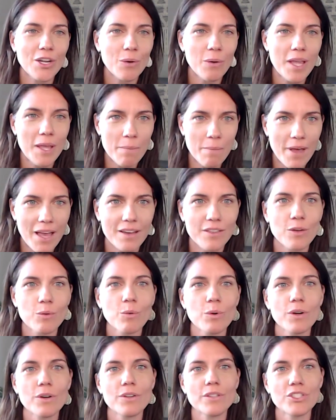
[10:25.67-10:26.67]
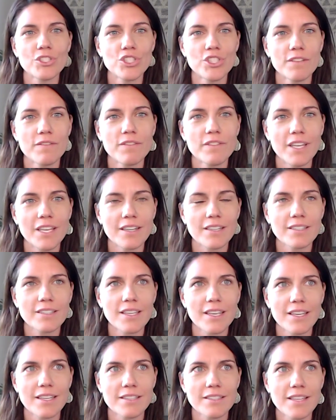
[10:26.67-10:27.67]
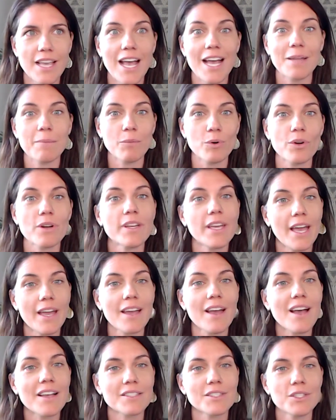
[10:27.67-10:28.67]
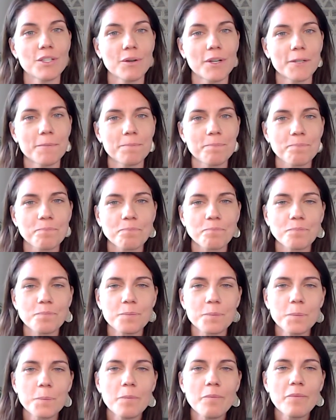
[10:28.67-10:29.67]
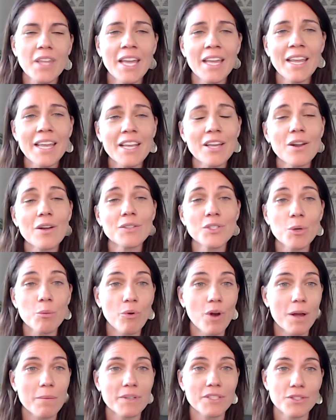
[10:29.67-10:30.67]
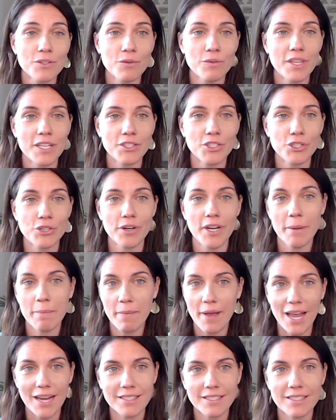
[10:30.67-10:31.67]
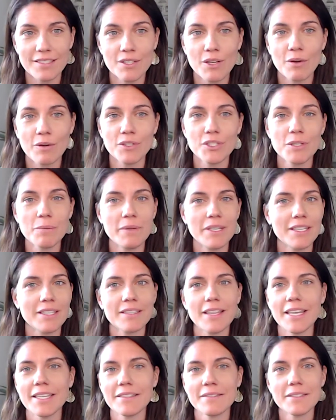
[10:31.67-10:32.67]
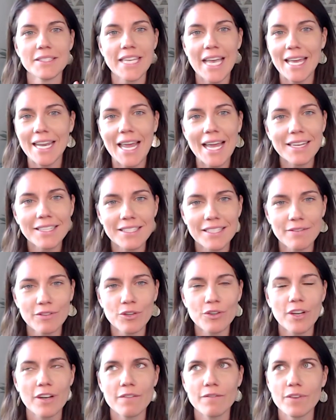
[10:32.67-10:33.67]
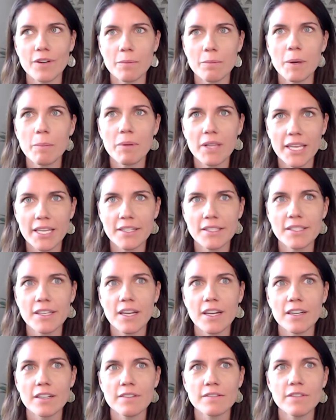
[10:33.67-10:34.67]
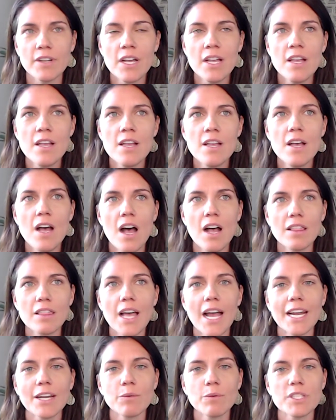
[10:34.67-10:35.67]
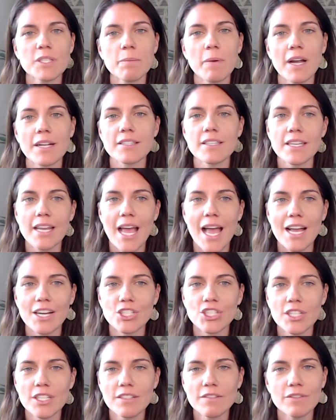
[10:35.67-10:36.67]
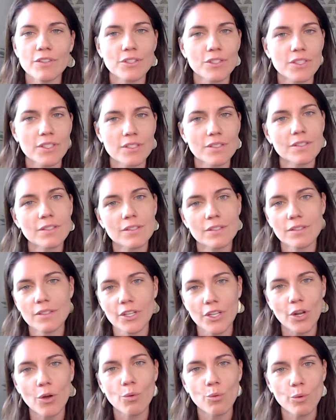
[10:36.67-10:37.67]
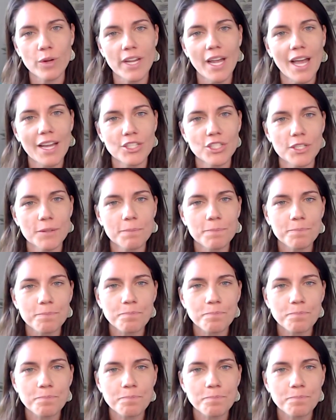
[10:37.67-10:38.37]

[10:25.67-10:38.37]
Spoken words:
impact the world and shift things is add more chaos to it. And I could also promise you that your impact is going to be like 10x if you come from a place of aligned response and action versus, reaction.